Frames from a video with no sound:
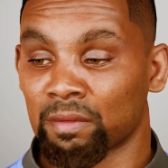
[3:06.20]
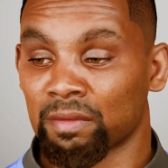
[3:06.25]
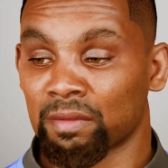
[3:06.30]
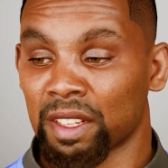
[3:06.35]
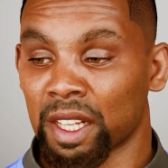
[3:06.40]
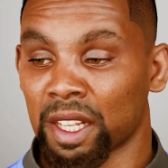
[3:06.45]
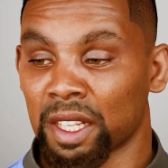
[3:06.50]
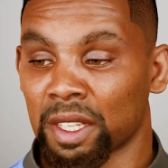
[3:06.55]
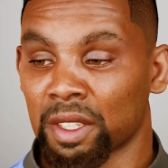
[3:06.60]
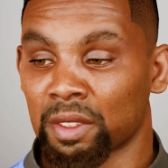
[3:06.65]
of
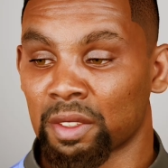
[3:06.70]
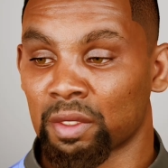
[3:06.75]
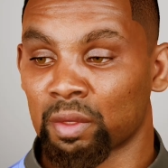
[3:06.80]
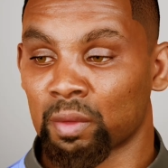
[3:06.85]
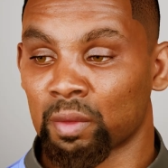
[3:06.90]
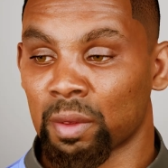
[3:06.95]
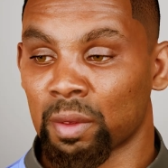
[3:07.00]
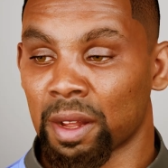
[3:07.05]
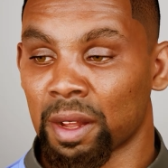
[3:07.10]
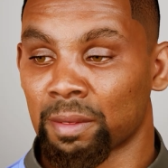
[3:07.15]
the
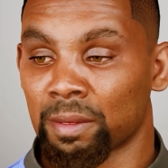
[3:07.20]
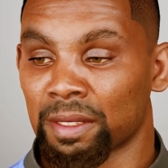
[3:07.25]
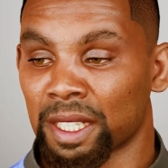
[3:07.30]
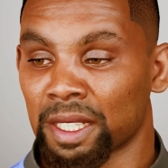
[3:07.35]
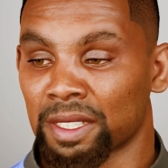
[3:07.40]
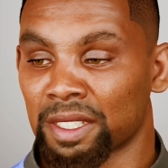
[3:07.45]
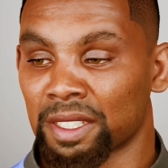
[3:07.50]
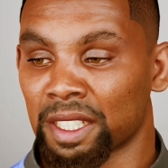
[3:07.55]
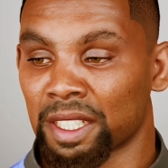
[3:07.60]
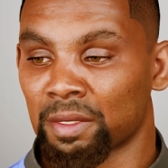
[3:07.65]
new
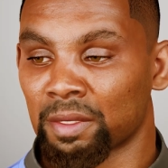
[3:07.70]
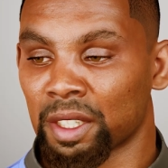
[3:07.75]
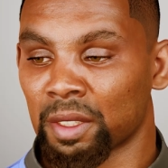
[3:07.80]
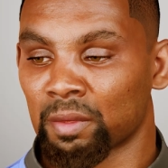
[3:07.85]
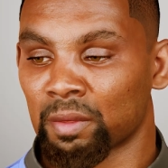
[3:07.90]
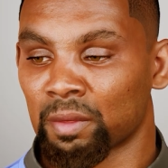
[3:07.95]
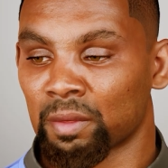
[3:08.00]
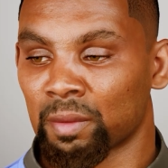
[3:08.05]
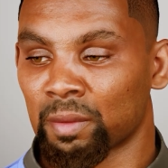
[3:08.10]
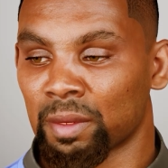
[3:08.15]
updates and you
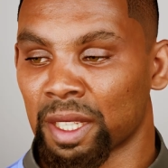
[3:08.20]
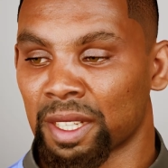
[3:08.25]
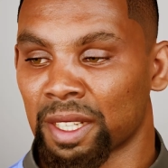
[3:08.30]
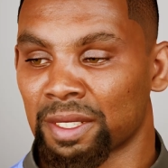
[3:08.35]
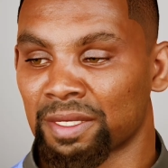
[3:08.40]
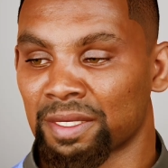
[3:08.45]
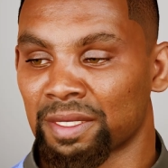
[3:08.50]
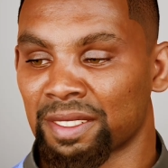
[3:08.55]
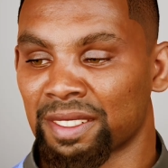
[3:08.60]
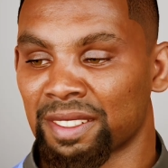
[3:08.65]
can go
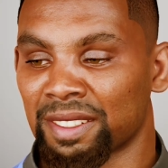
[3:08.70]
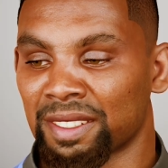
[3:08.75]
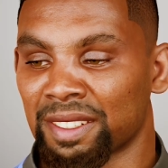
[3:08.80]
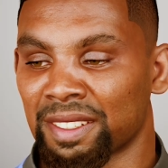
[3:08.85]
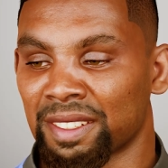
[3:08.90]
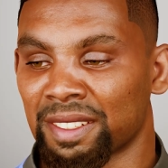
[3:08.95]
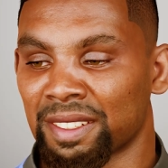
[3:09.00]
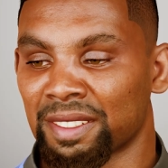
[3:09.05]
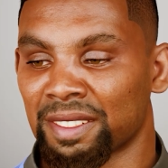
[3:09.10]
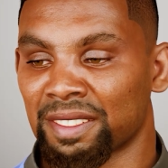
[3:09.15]
and
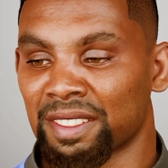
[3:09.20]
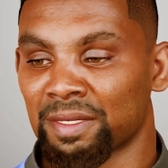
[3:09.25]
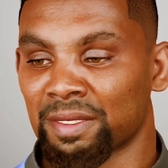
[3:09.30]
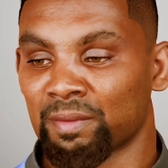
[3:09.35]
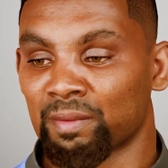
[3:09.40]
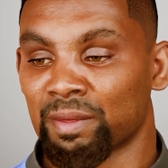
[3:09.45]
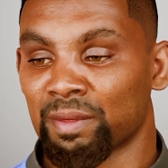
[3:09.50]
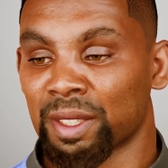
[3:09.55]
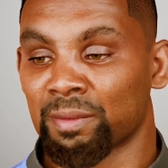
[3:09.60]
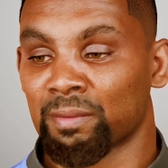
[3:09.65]

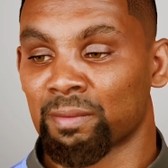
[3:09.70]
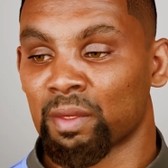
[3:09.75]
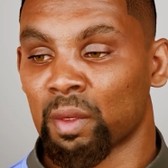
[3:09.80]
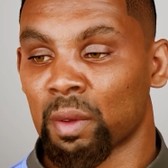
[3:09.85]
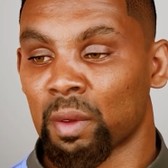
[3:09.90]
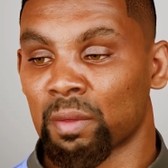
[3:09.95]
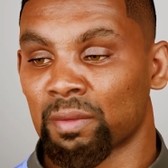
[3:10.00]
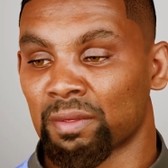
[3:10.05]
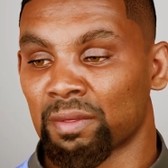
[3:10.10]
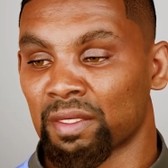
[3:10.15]
just read
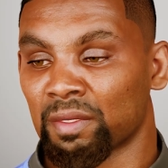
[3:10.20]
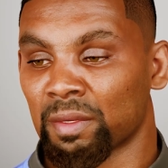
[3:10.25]
more.